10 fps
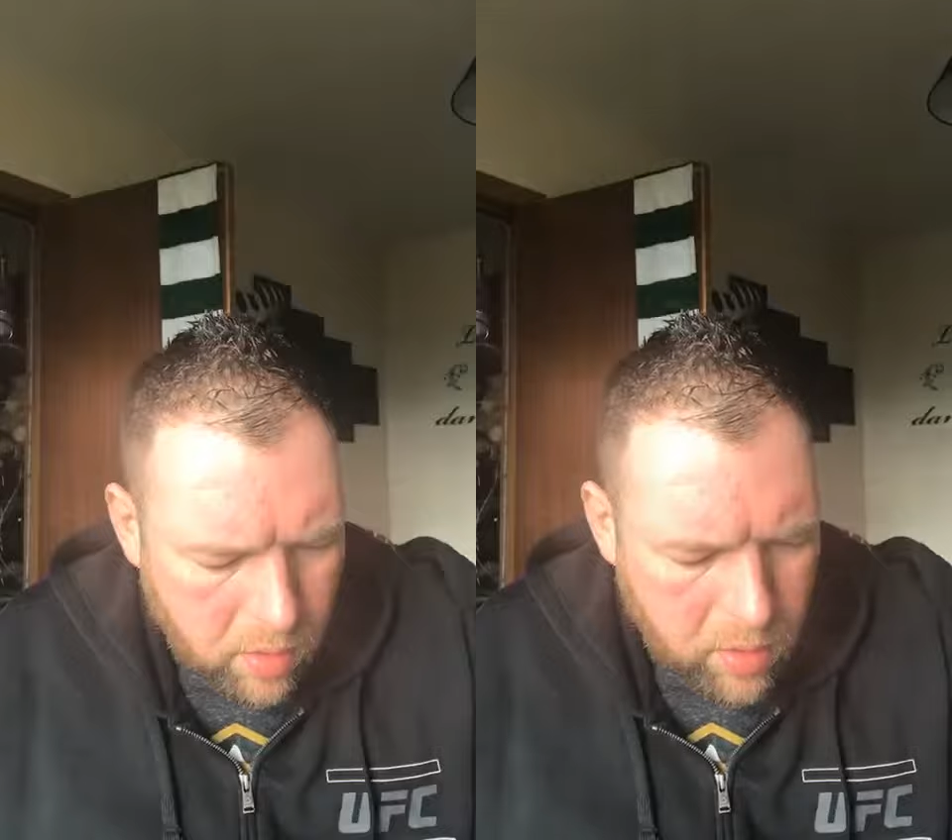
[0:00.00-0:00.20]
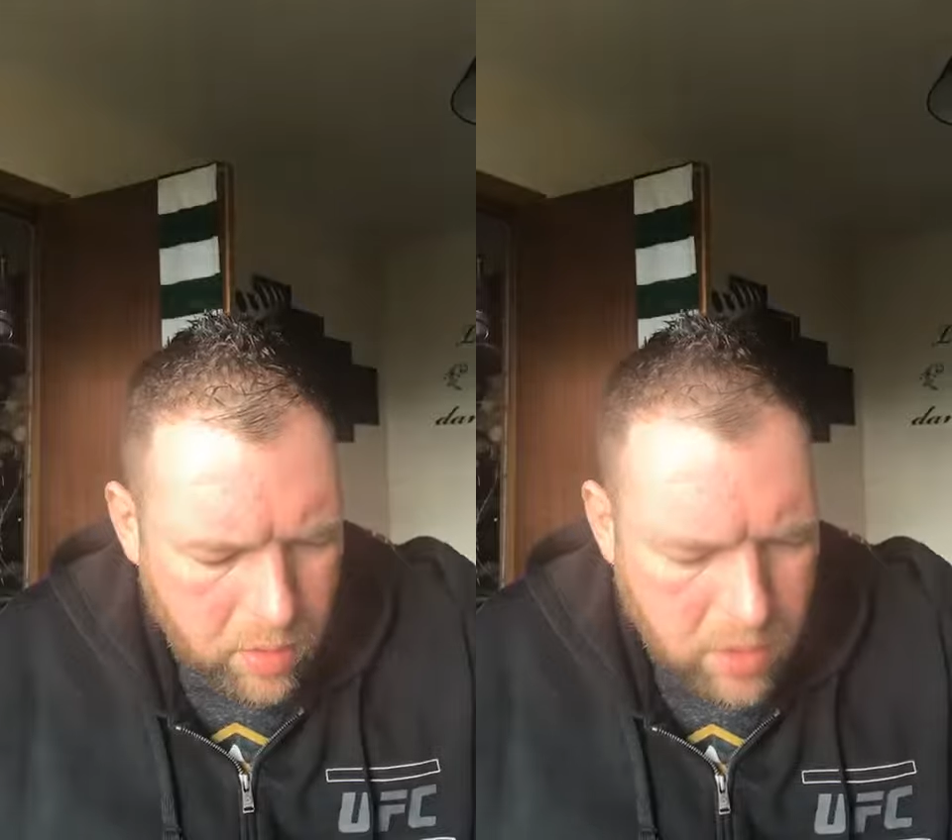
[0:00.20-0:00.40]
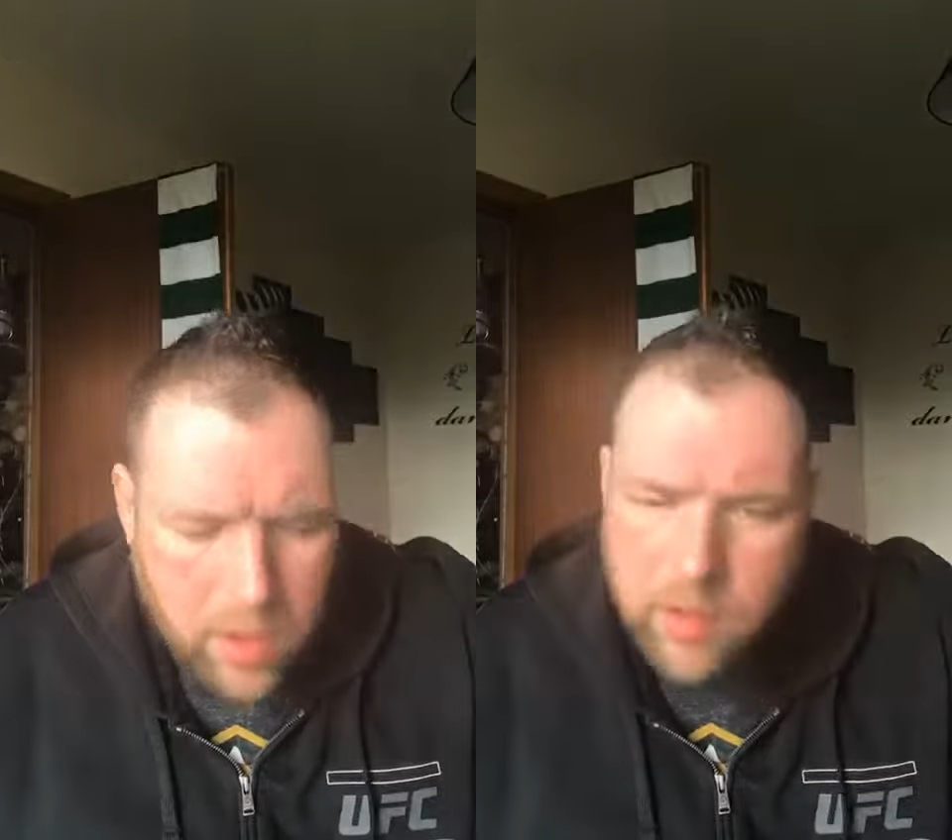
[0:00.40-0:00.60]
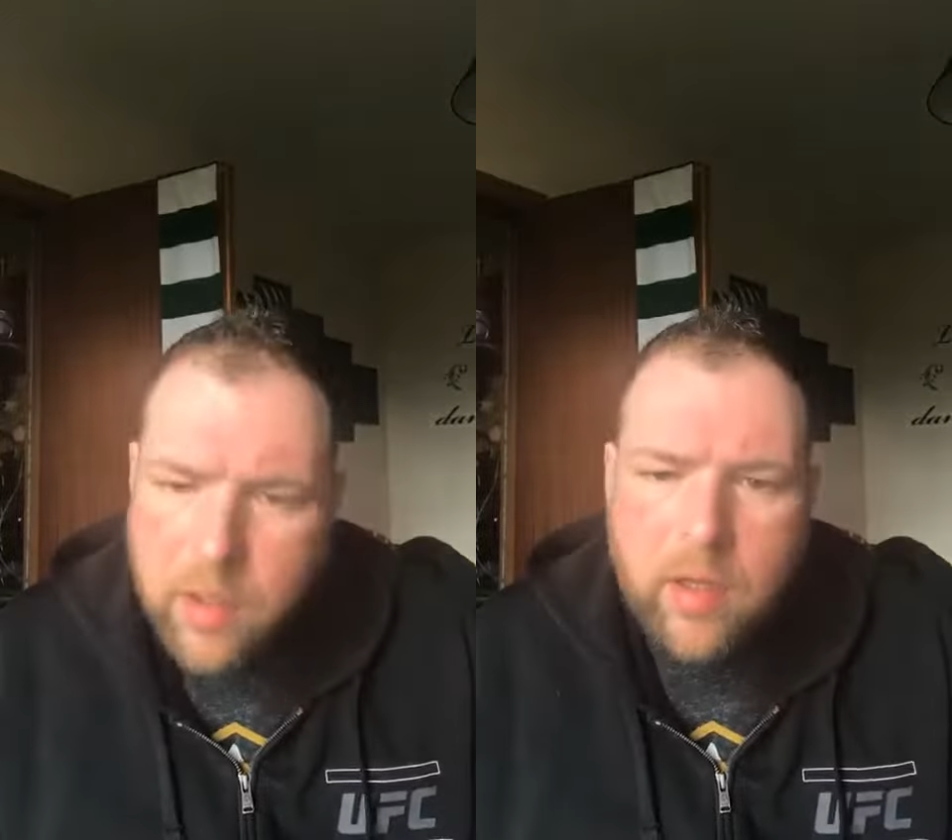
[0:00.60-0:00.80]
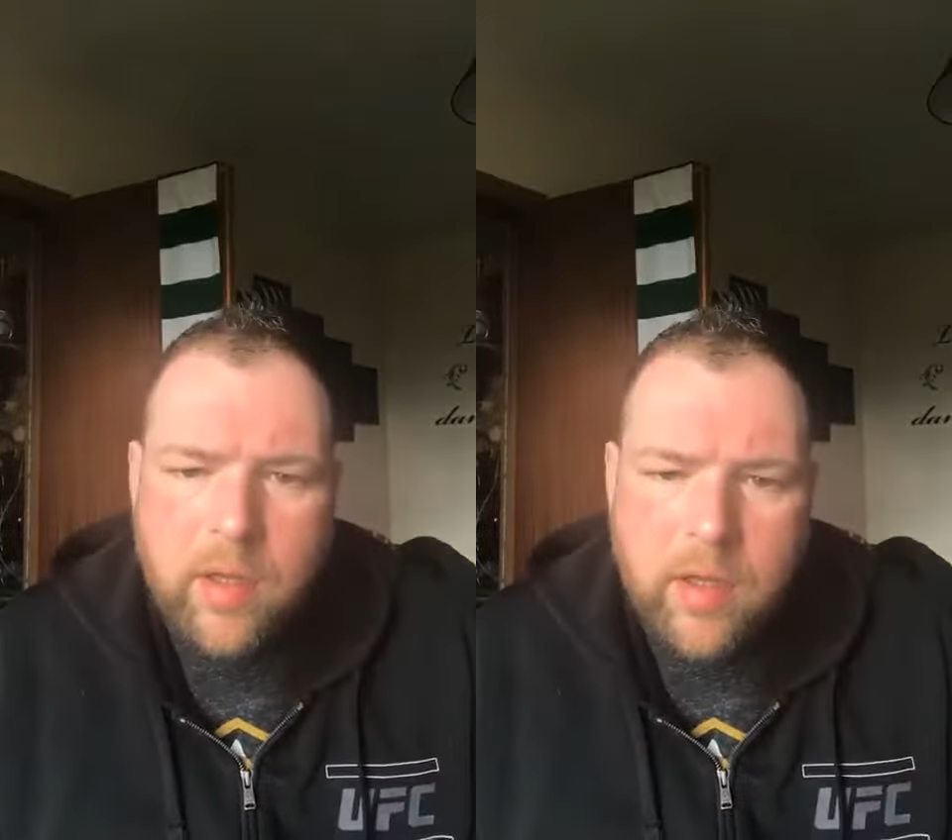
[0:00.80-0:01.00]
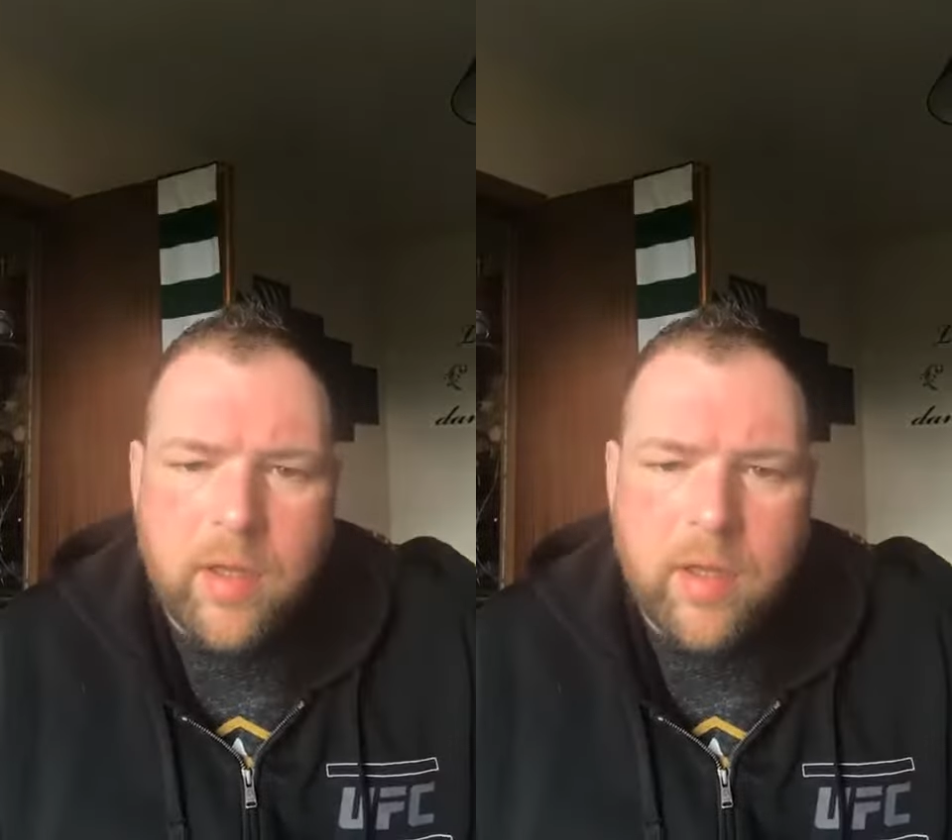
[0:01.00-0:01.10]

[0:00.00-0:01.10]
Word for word: the orange tart dinner